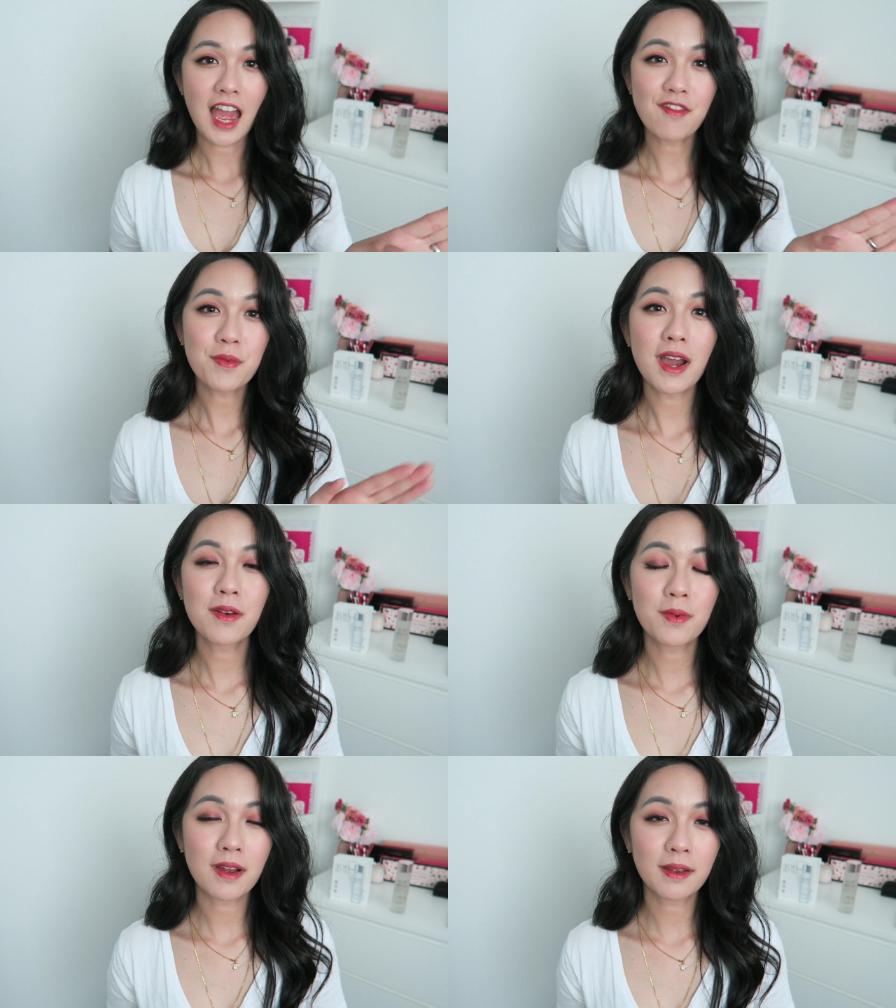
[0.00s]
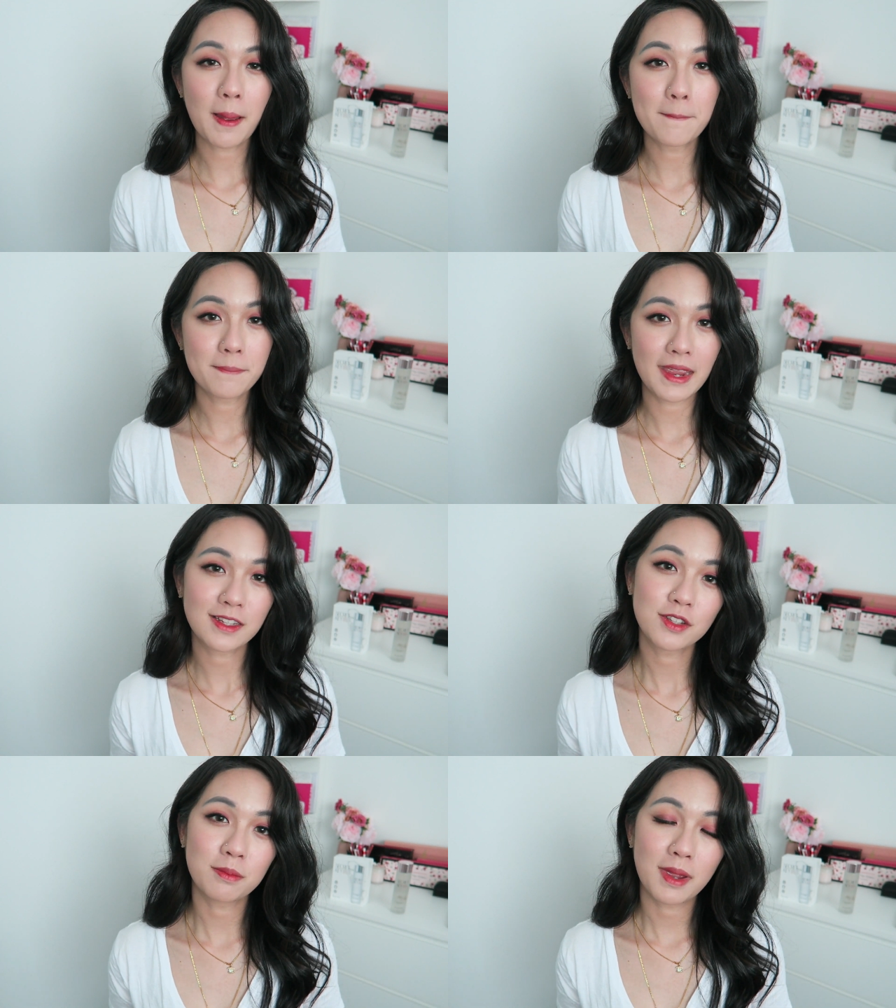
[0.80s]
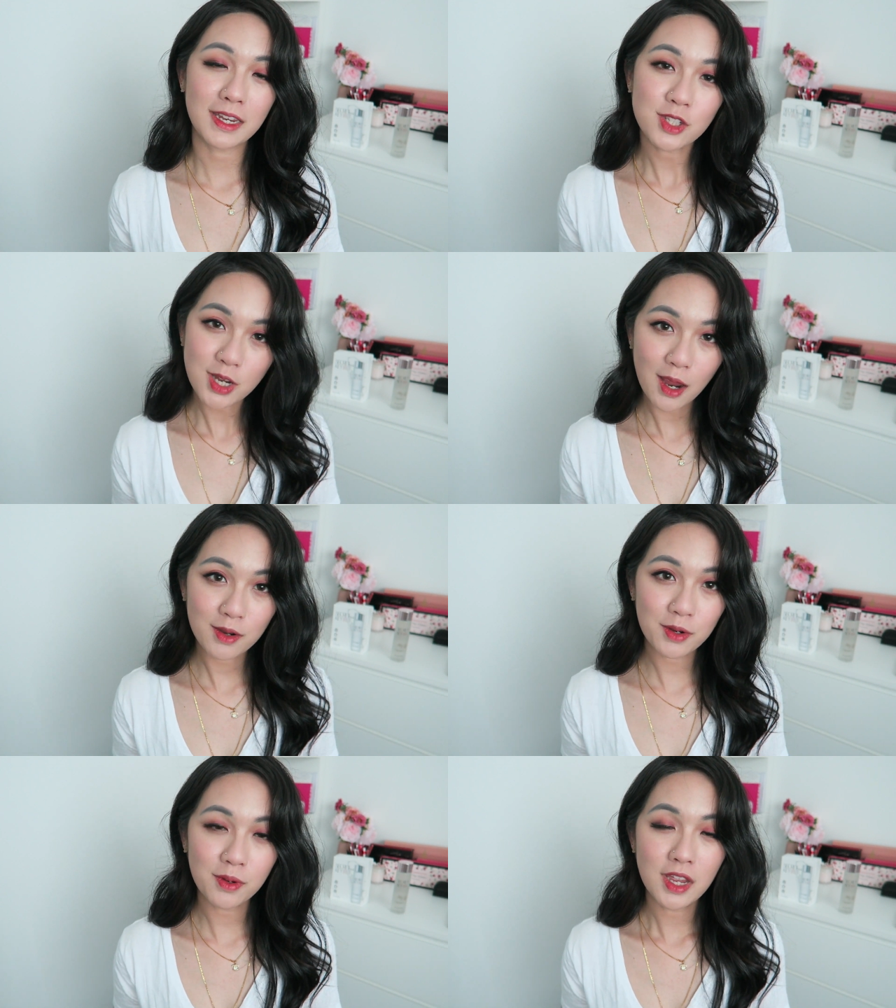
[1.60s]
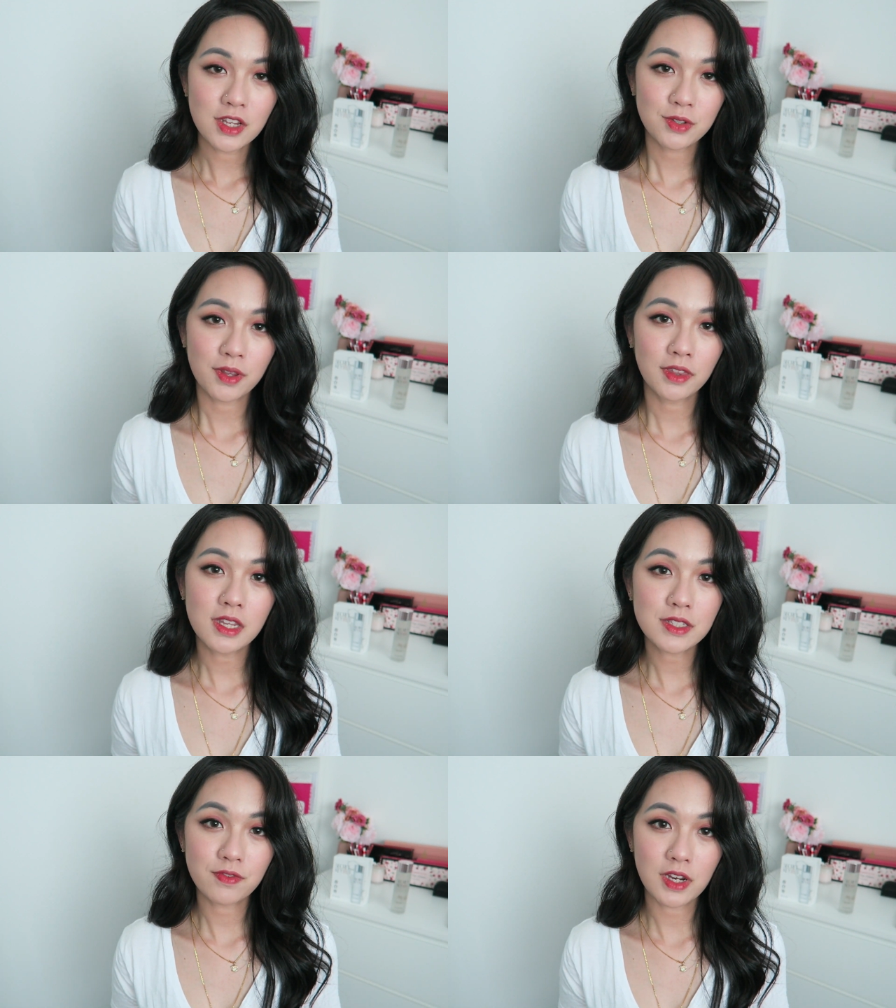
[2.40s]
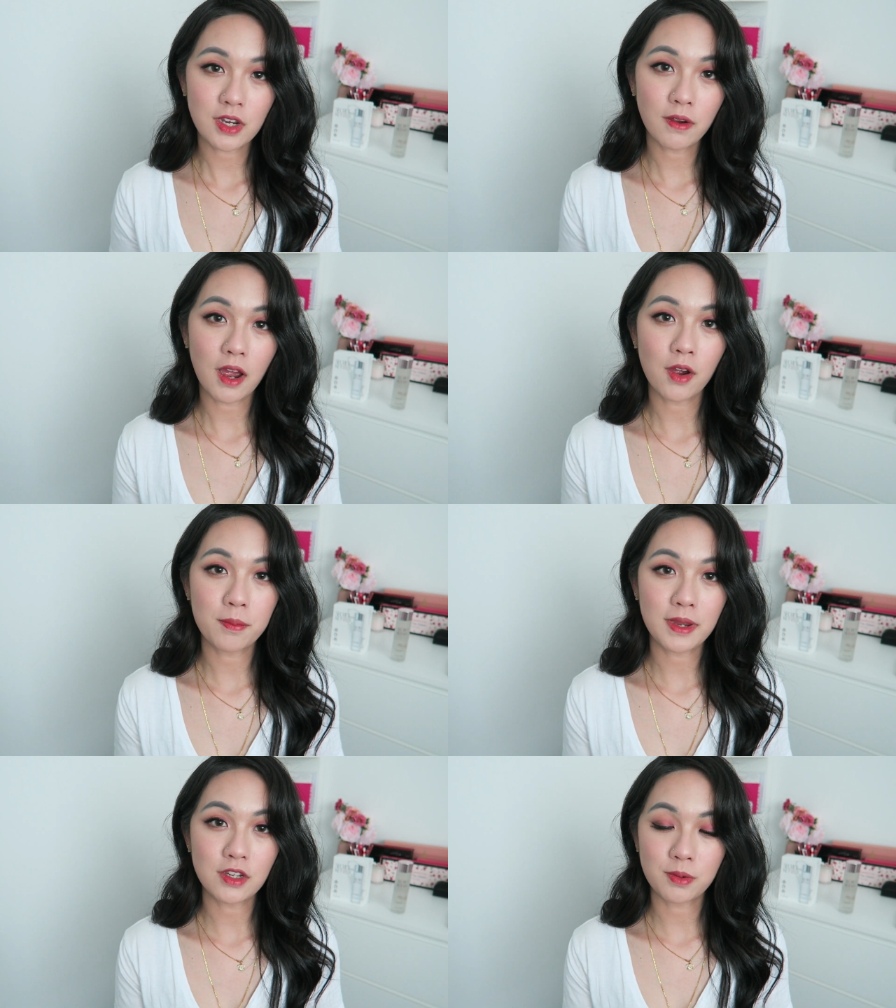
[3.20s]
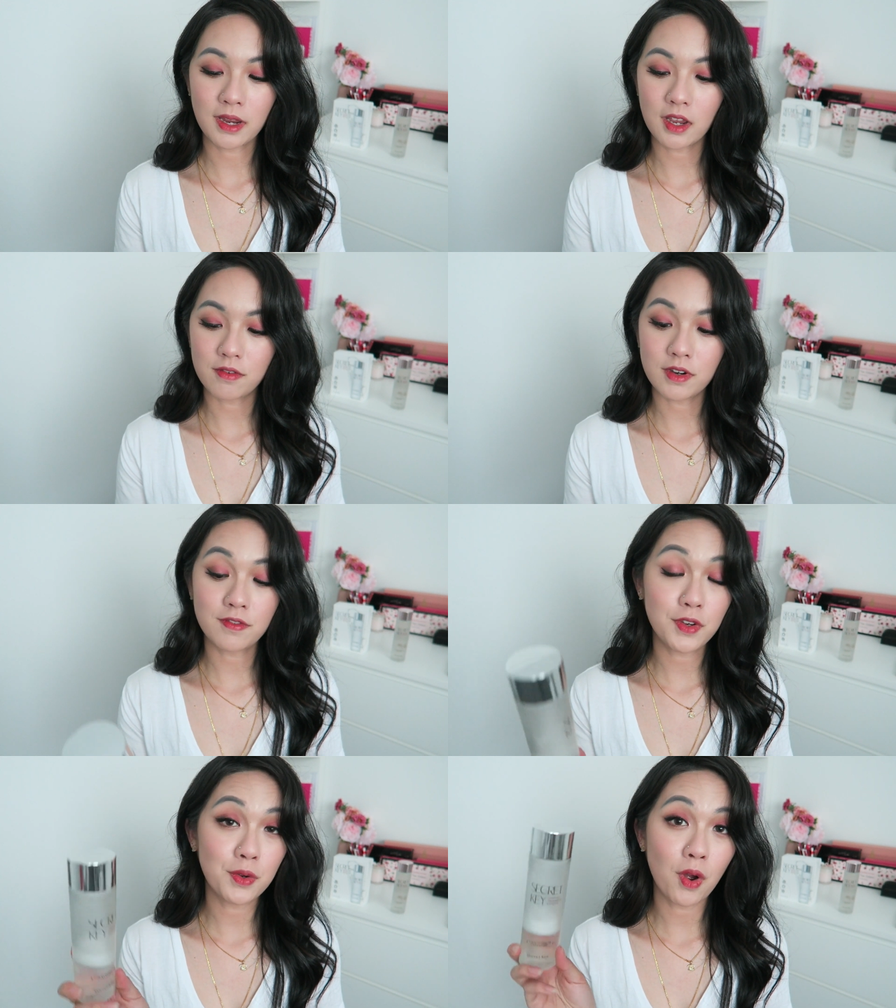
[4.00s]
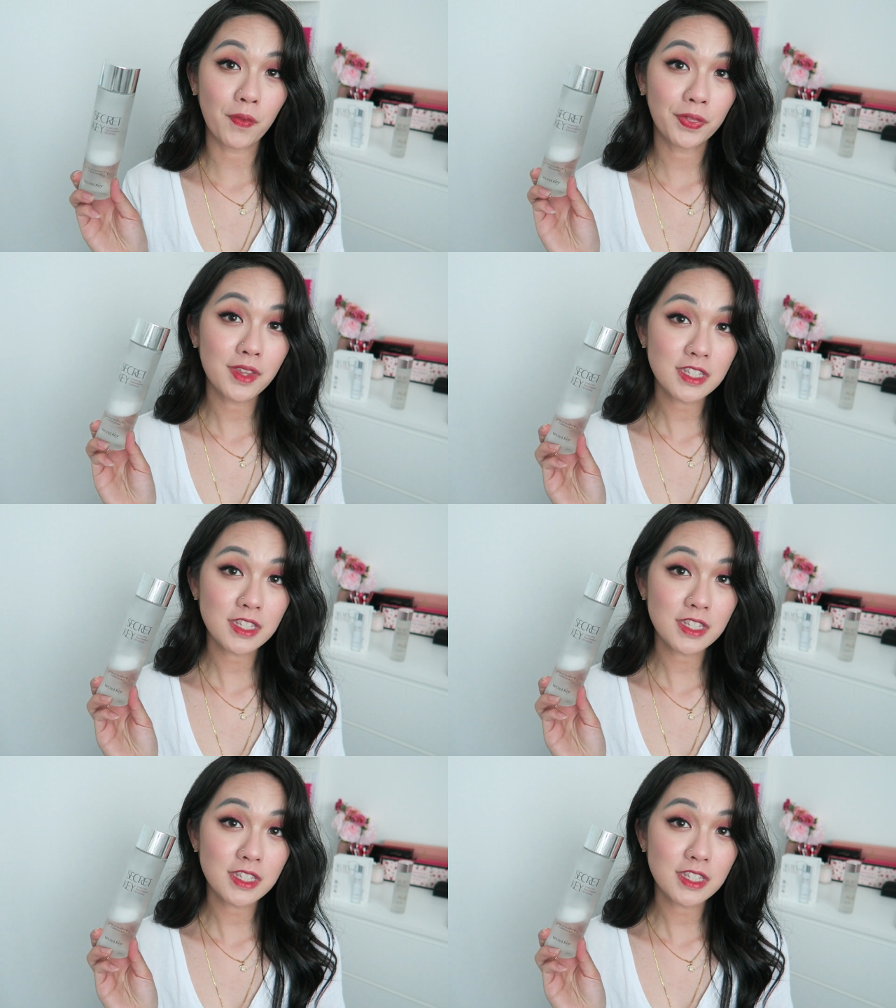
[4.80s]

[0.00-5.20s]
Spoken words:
Hi everyone, welcome back to my channel. So in this video I'll be doing a review on